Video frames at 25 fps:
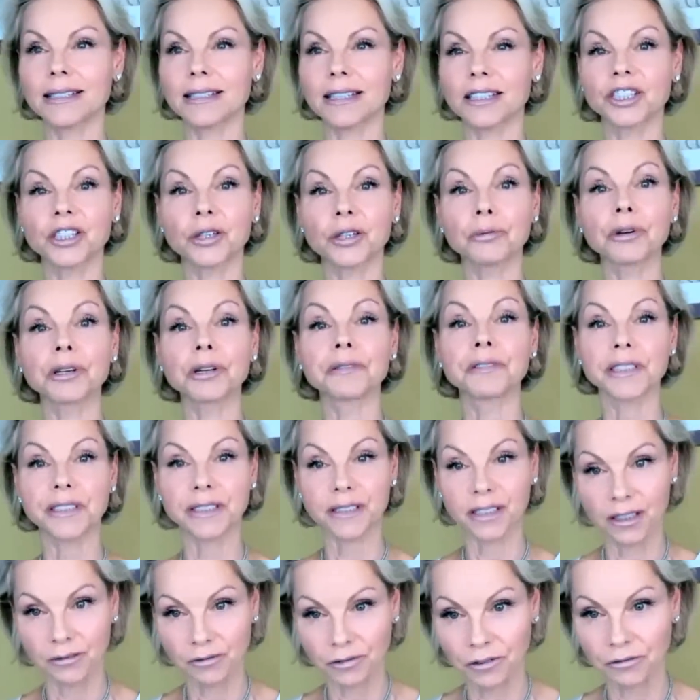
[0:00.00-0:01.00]
as a
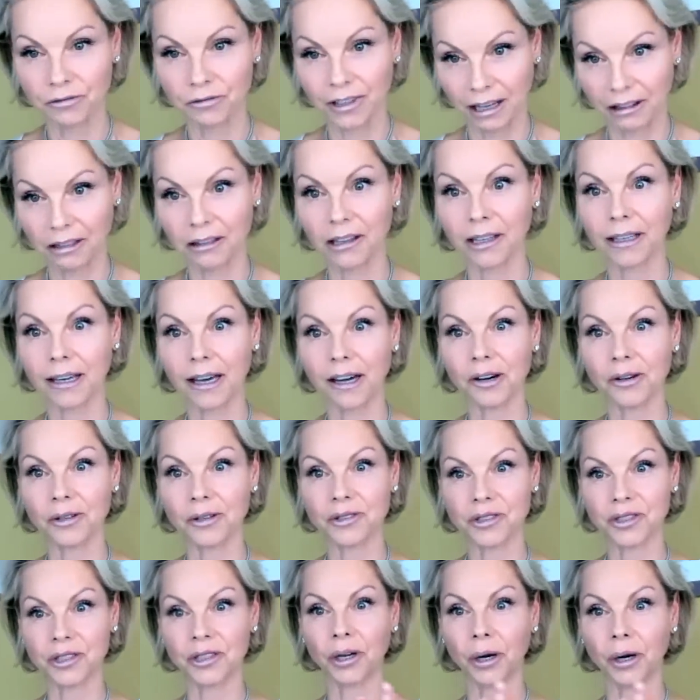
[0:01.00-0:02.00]
derivative, if nothing
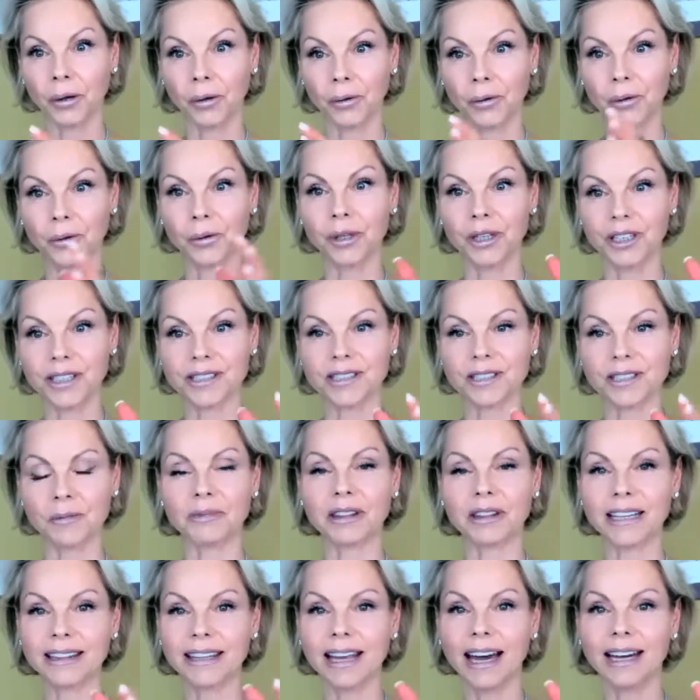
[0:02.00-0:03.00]
else, you know, or
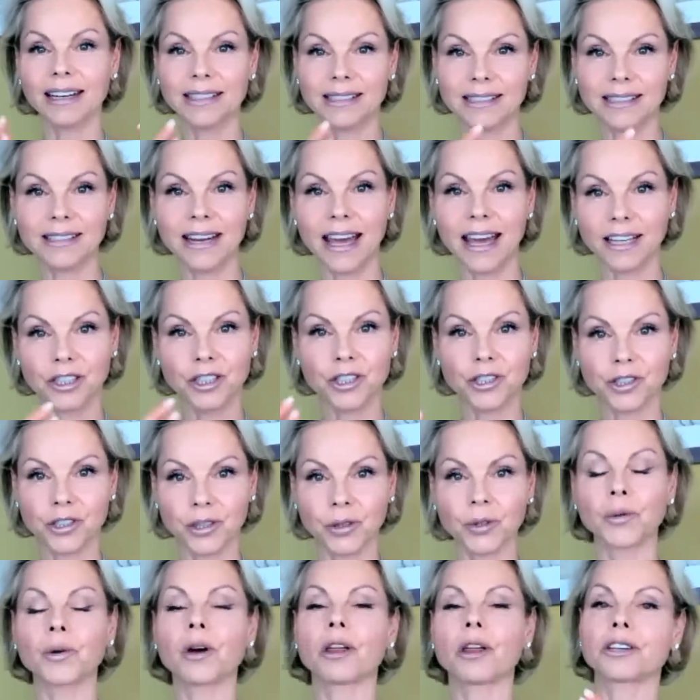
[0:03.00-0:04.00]
something mm-hmm. that is next
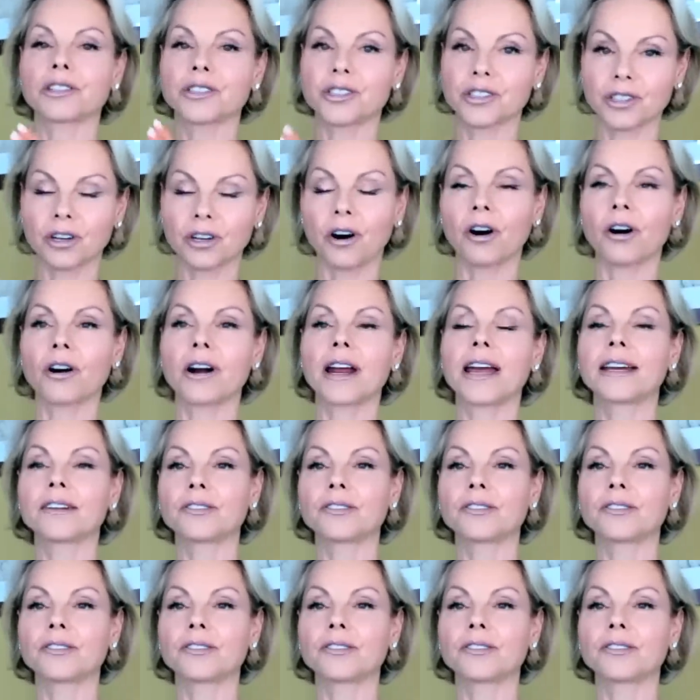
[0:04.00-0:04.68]
to the star.